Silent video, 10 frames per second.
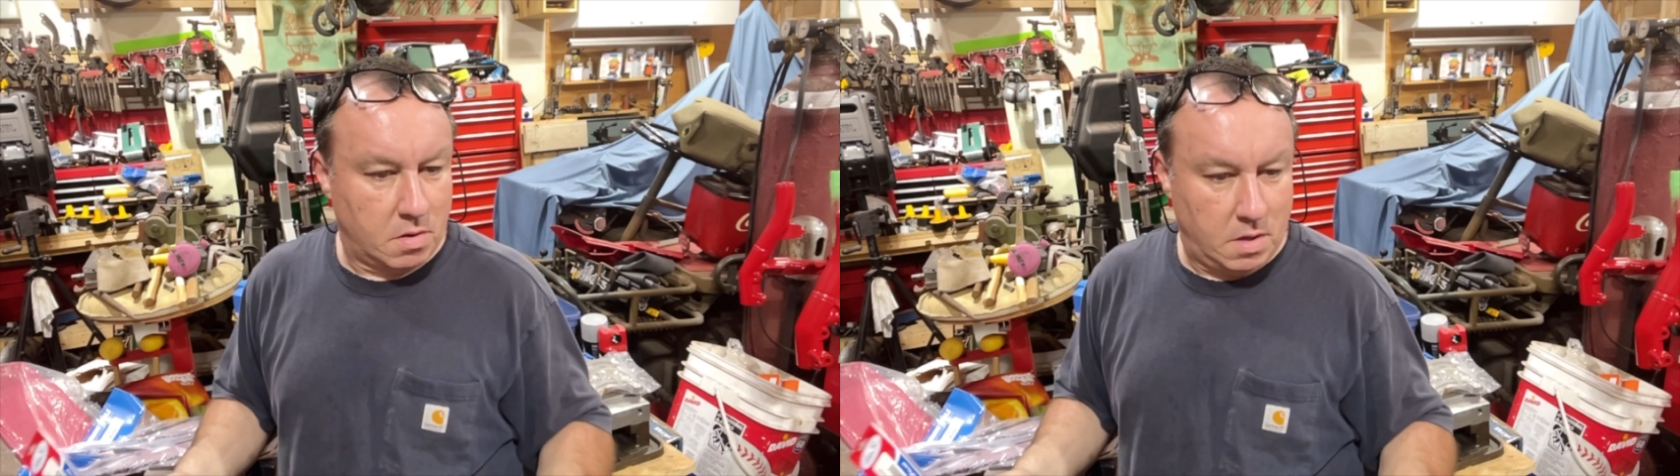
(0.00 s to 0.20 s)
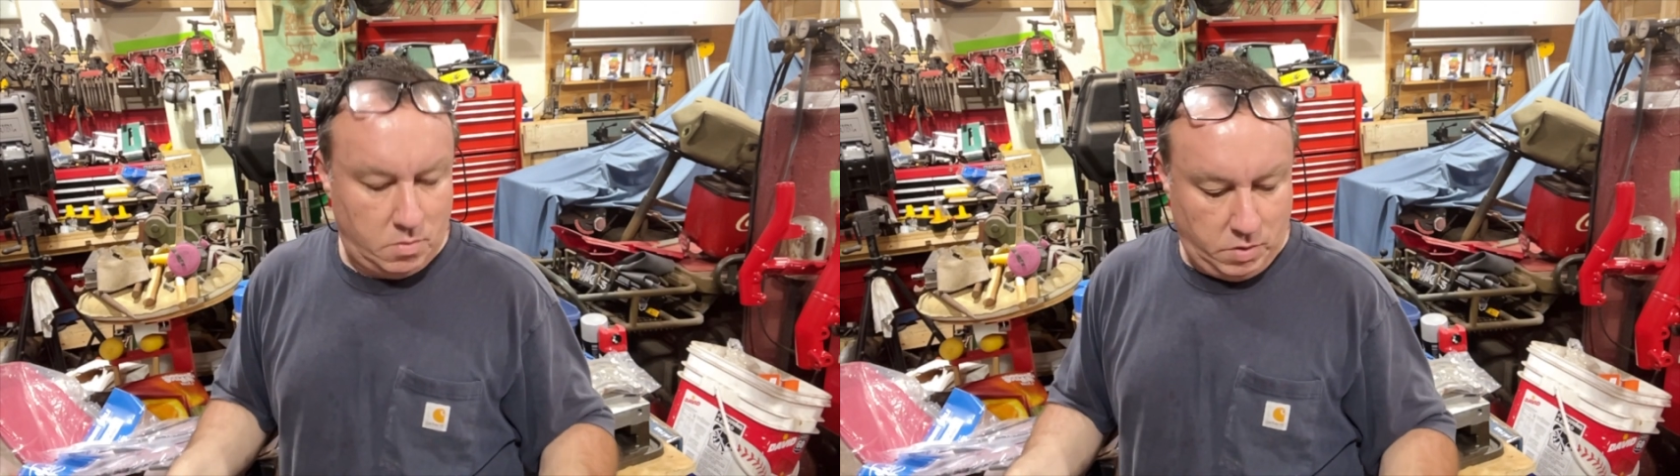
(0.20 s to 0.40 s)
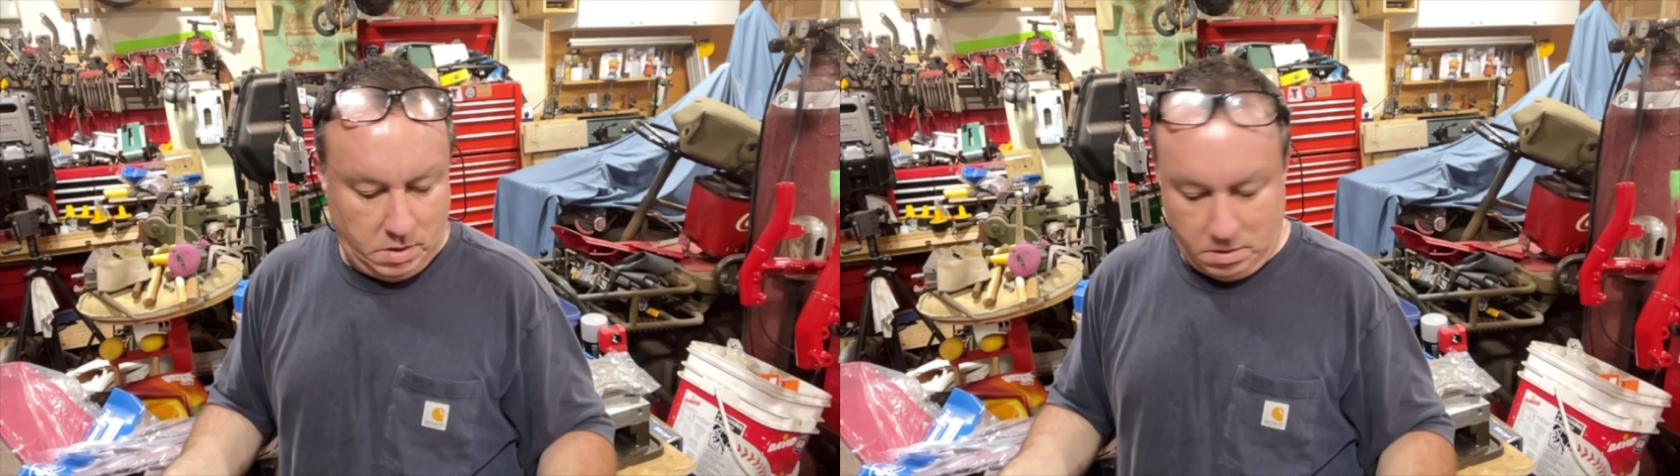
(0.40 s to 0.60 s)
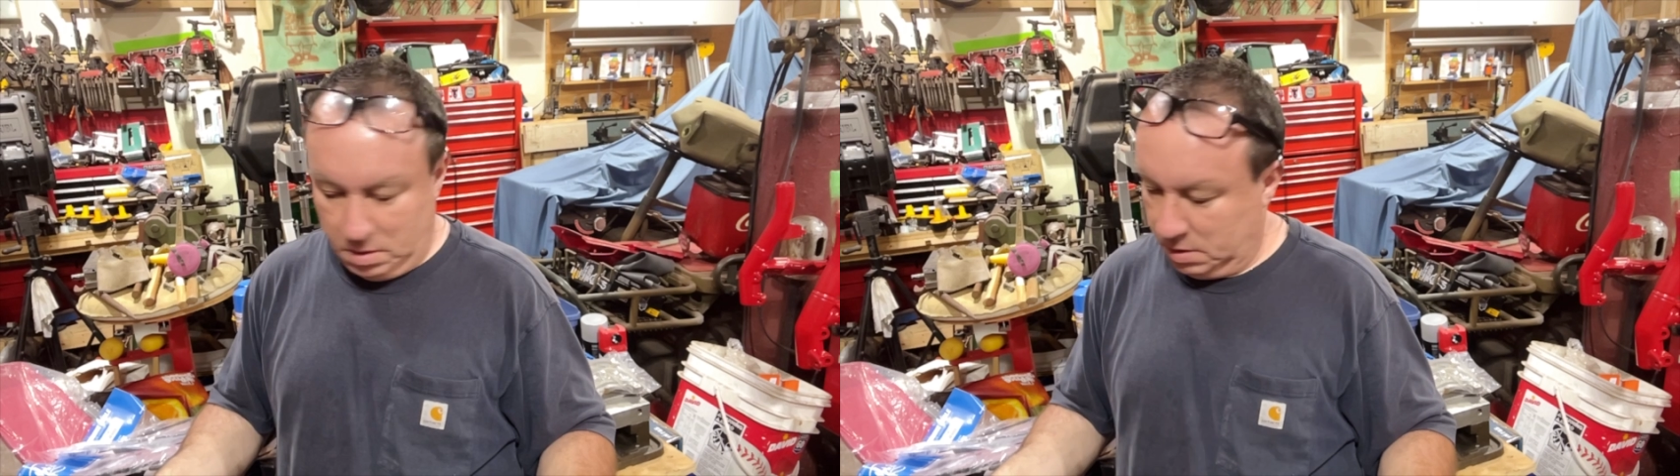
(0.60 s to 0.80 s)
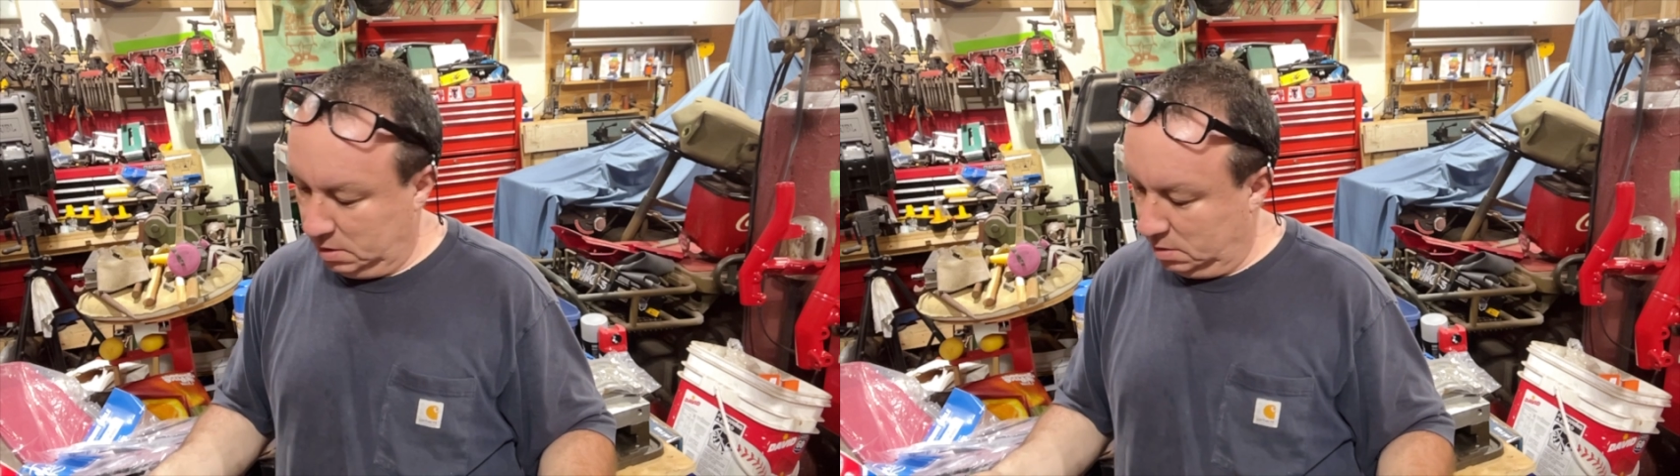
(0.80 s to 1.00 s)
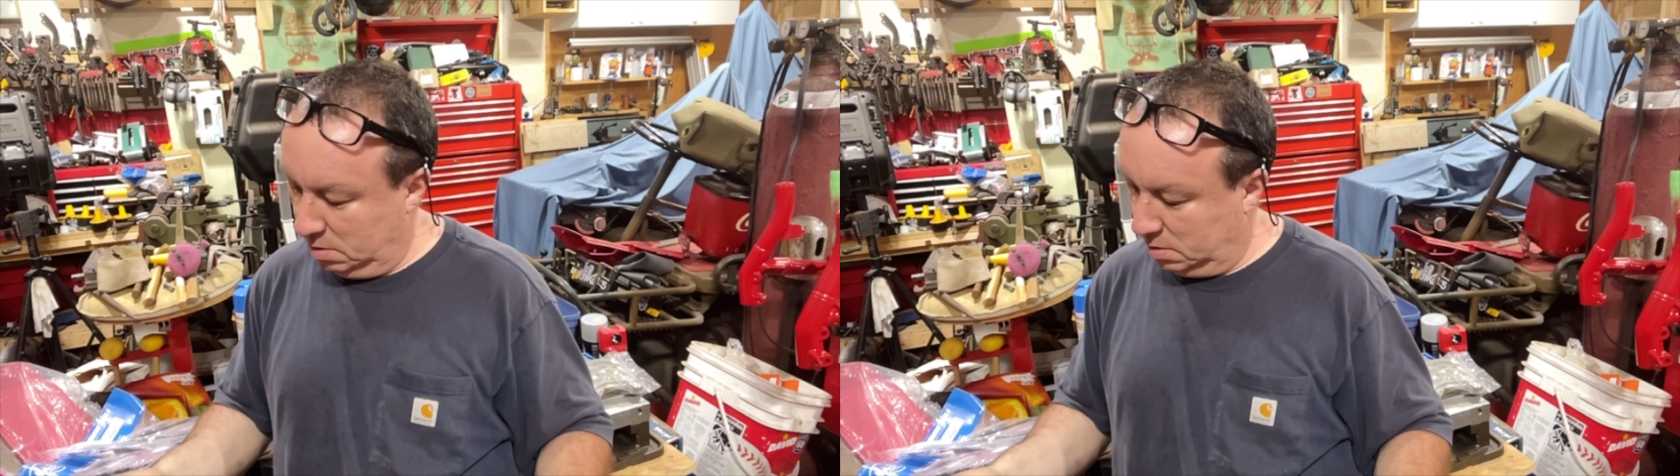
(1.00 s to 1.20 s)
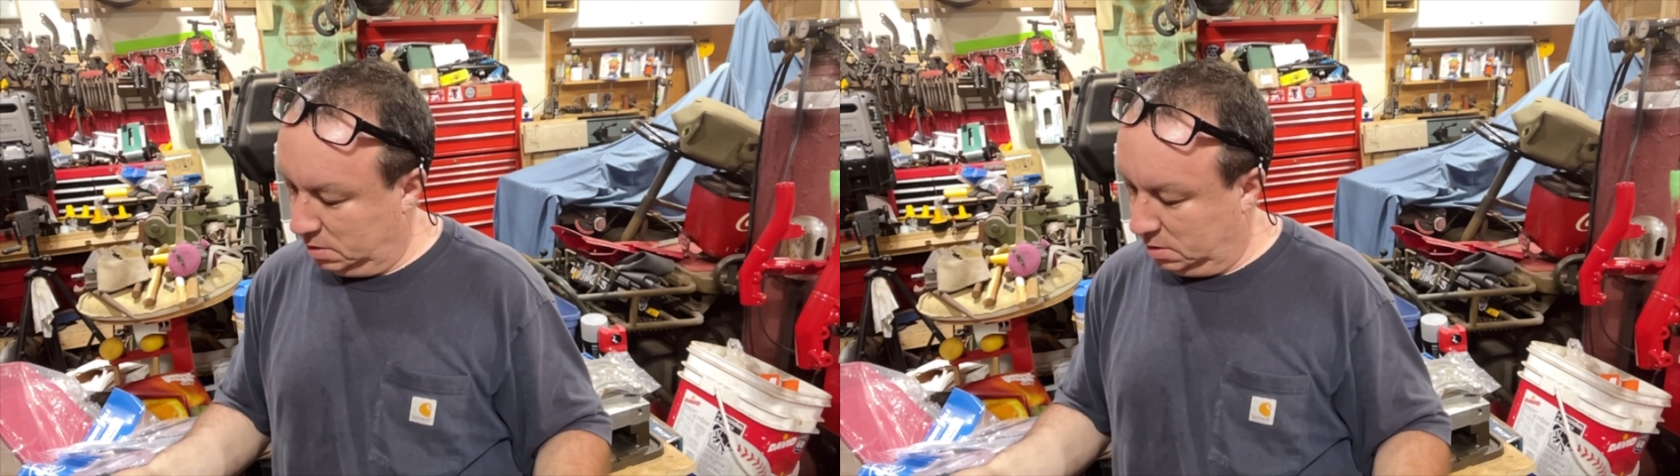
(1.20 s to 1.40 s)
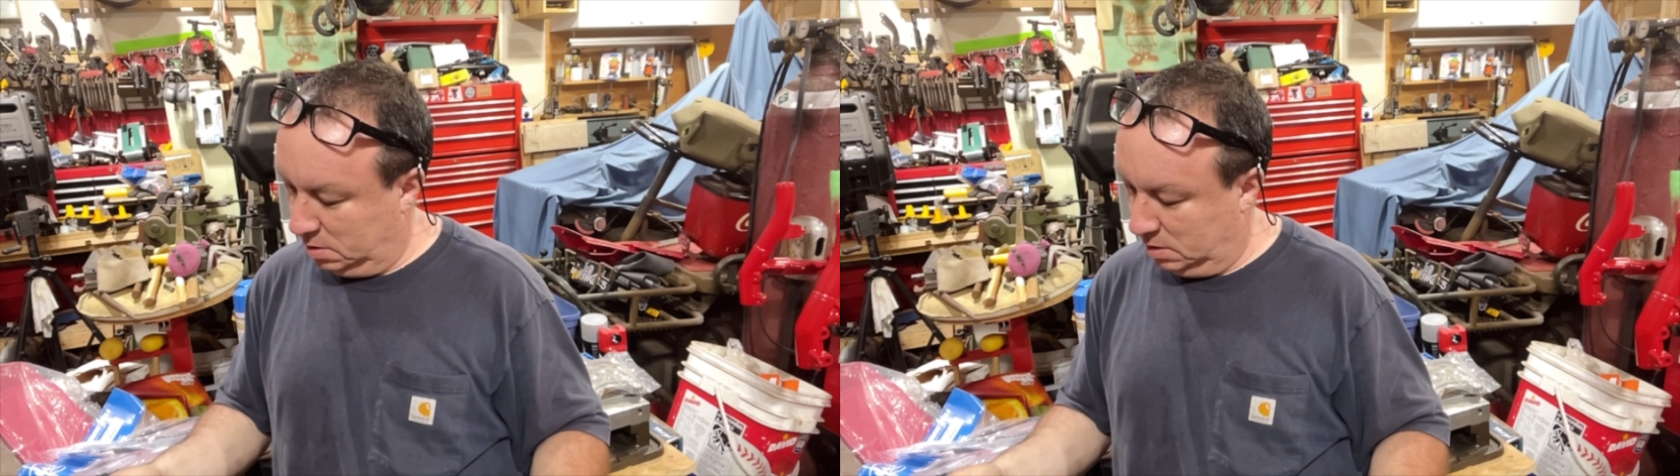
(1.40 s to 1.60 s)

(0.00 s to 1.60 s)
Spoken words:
it will, because this looks